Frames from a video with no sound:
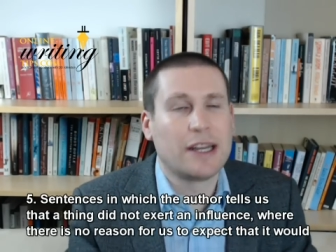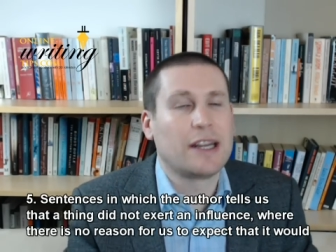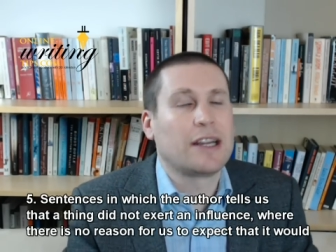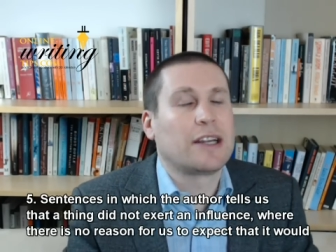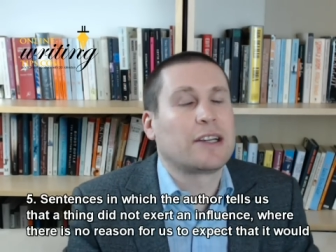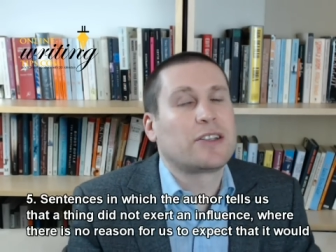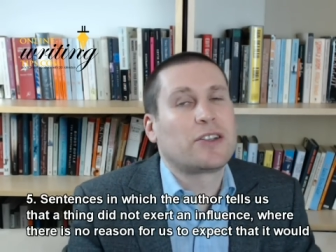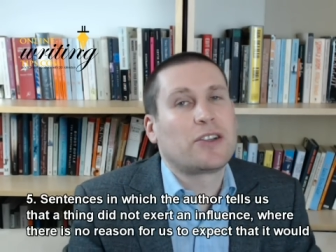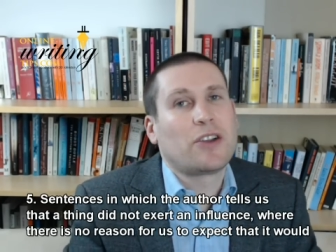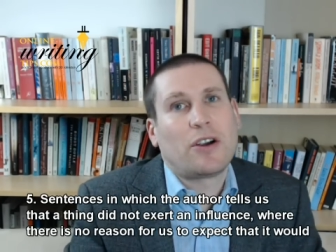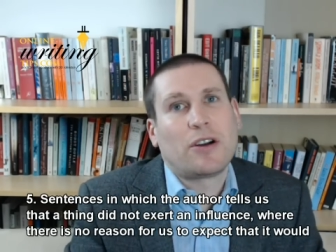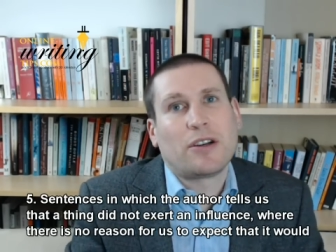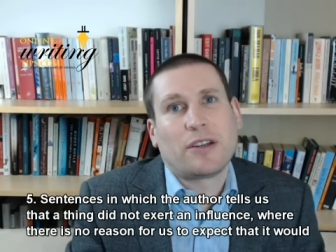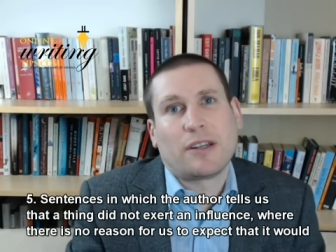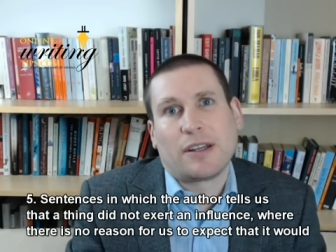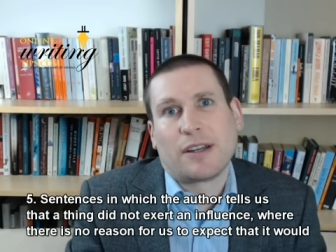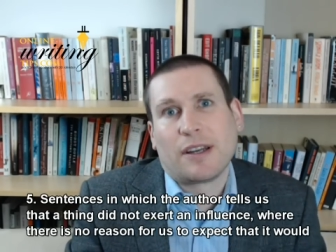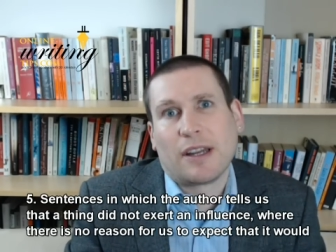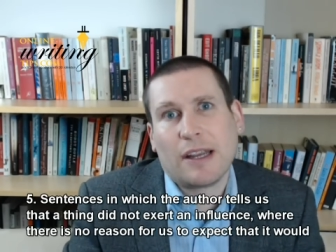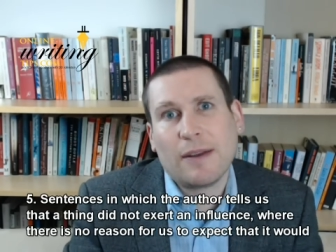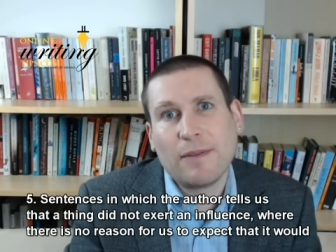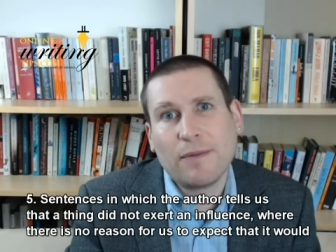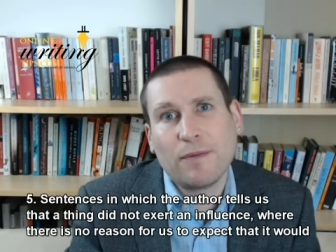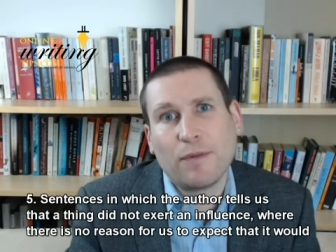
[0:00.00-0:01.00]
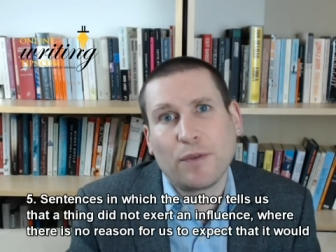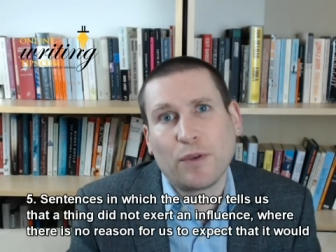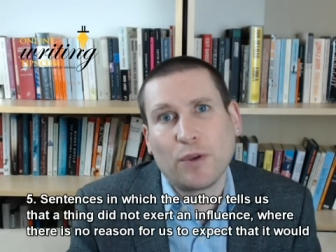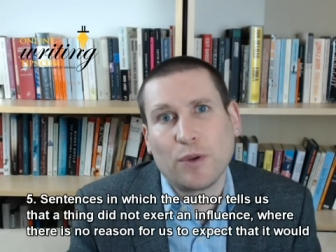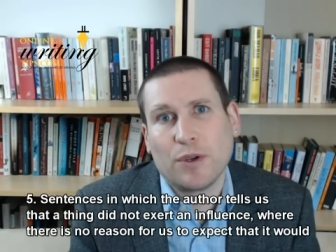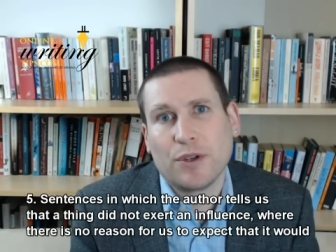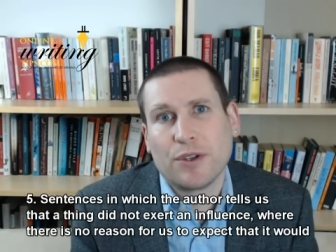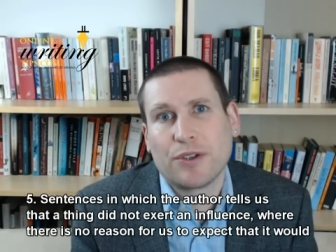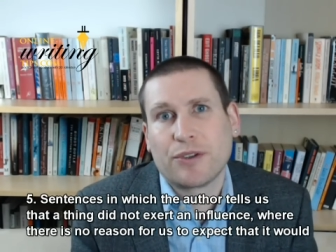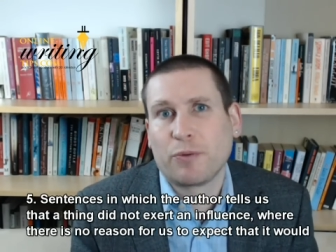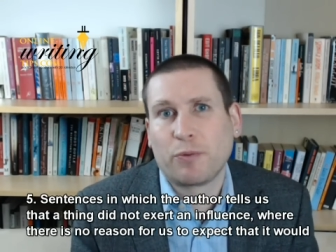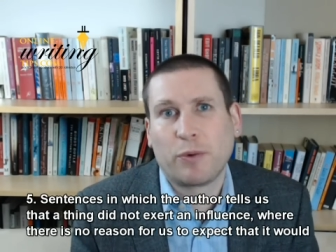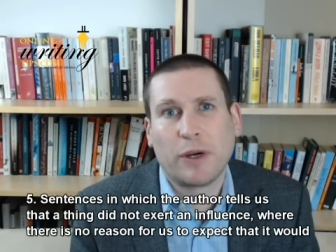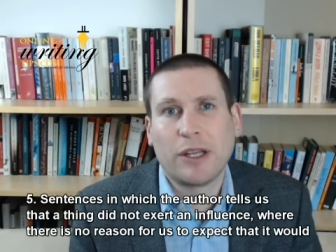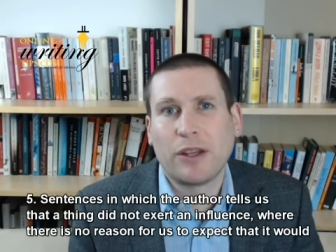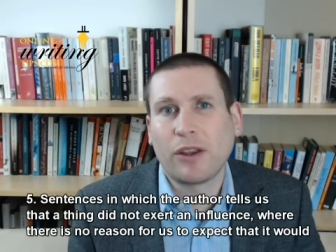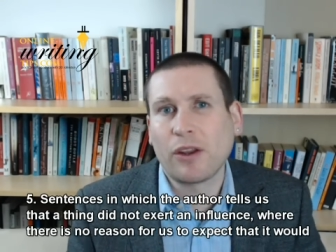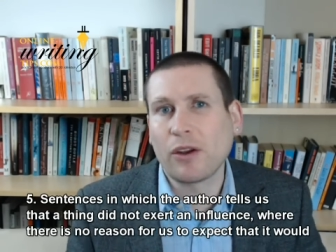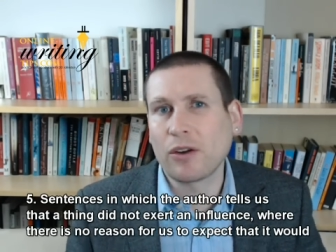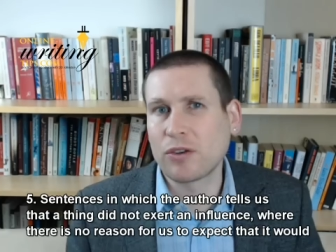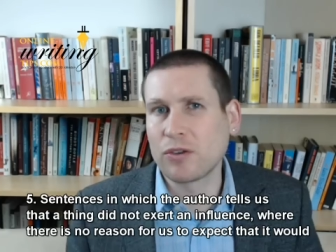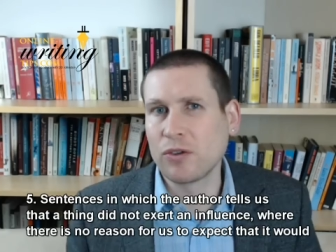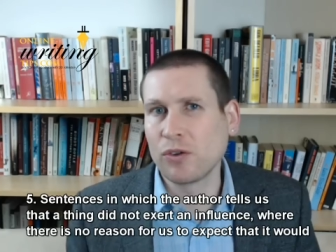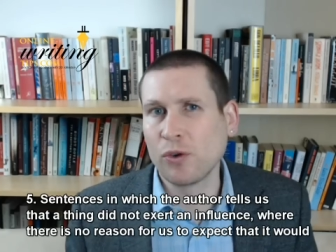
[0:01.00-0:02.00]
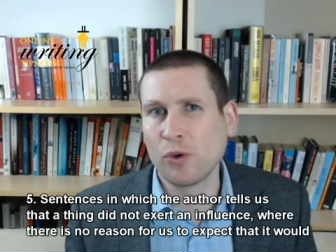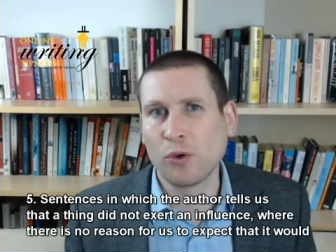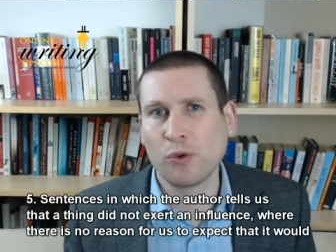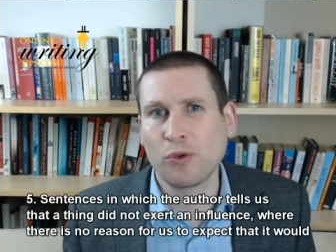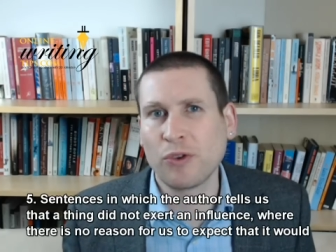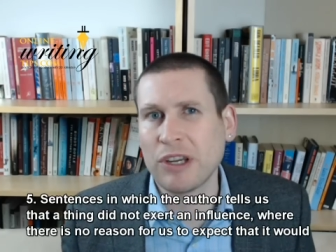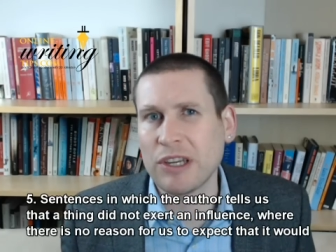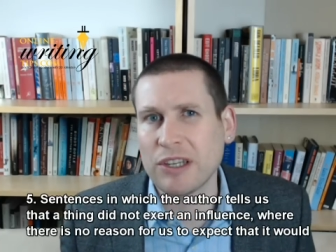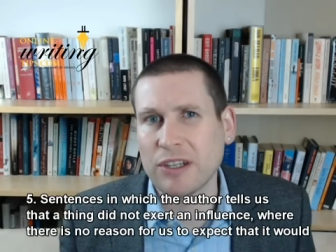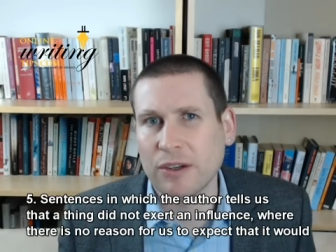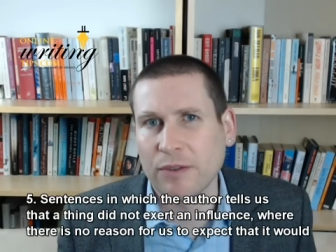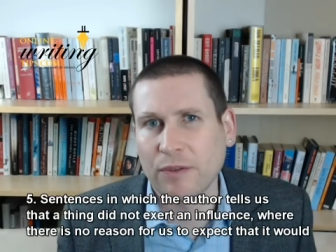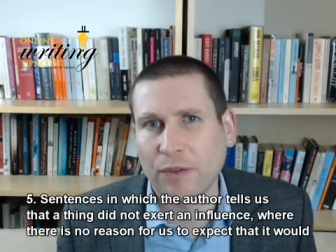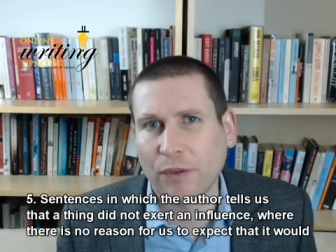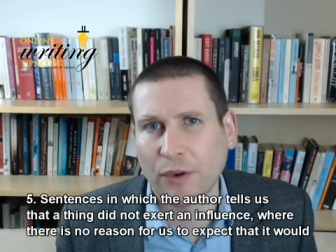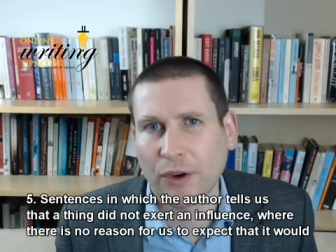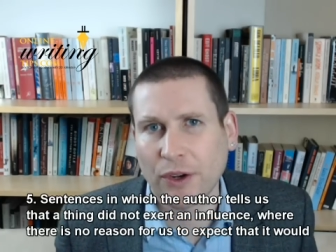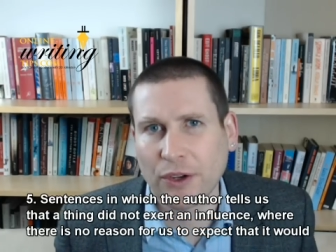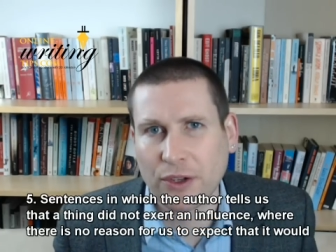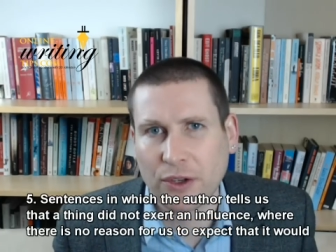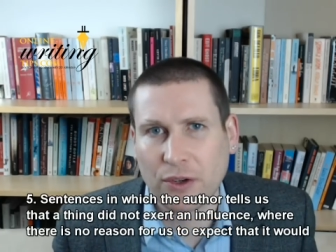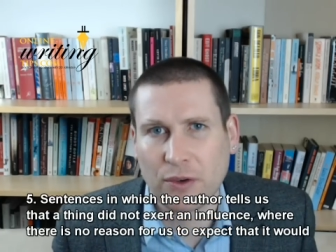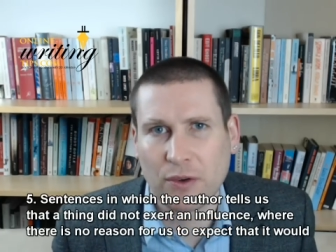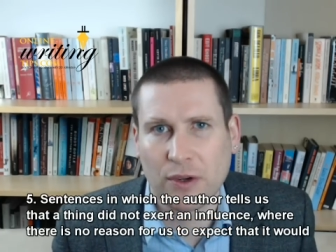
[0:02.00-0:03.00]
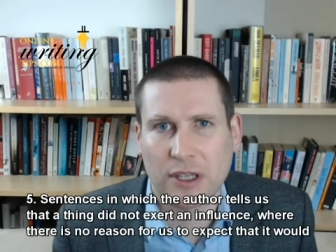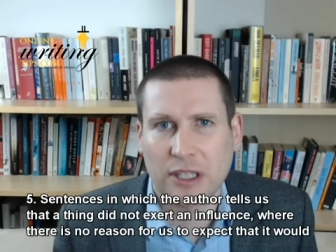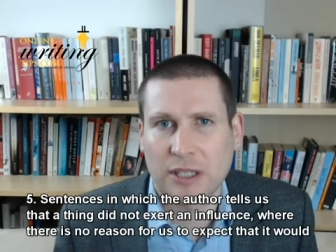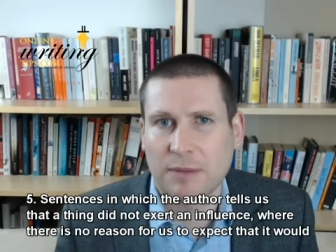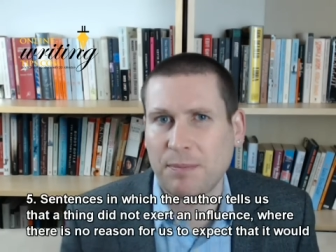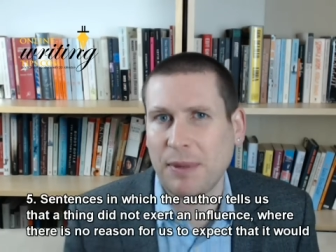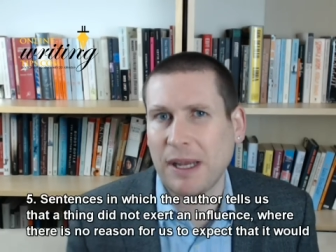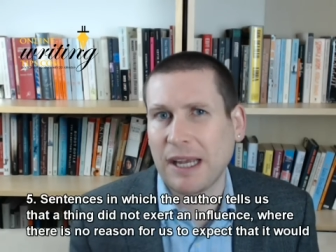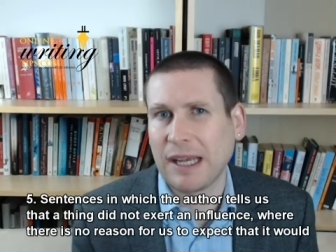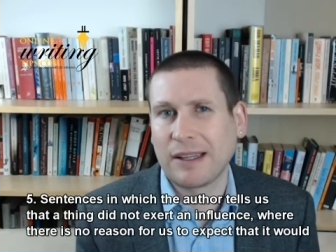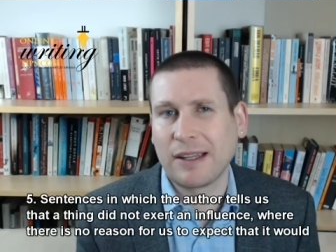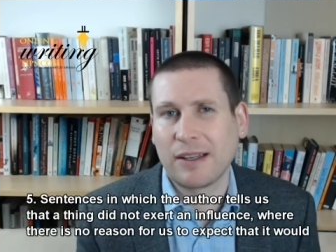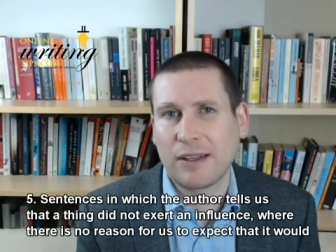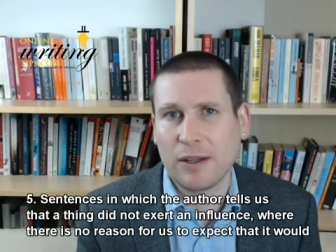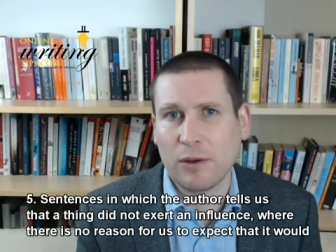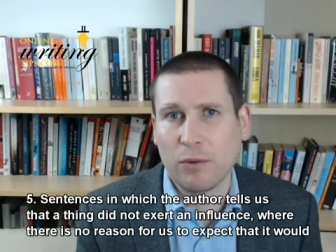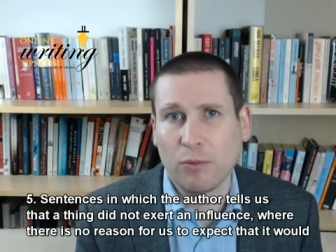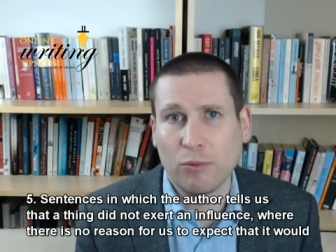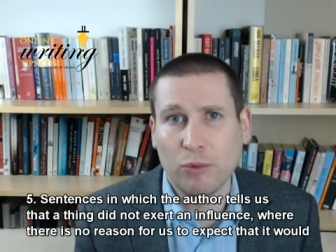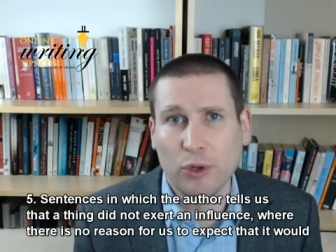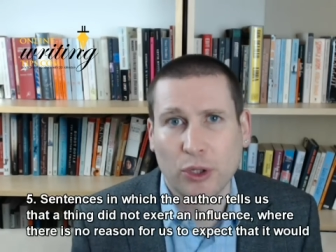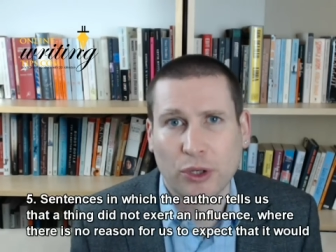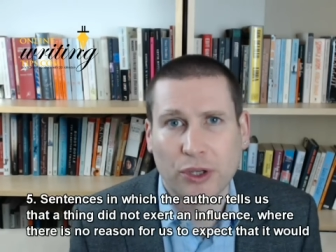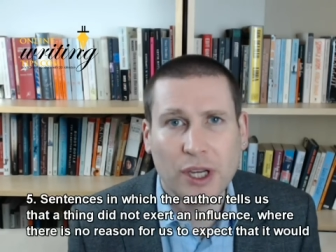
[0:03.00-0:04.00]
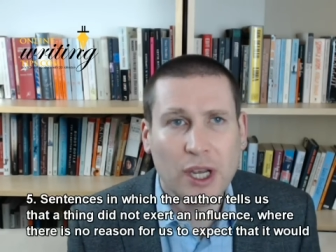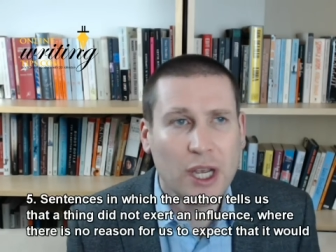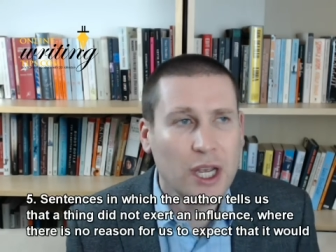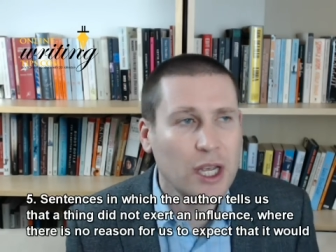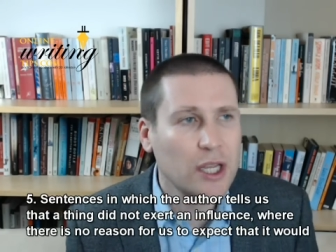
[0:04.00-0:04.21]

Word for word: exert an influence when there's no reason for us to expect that it would.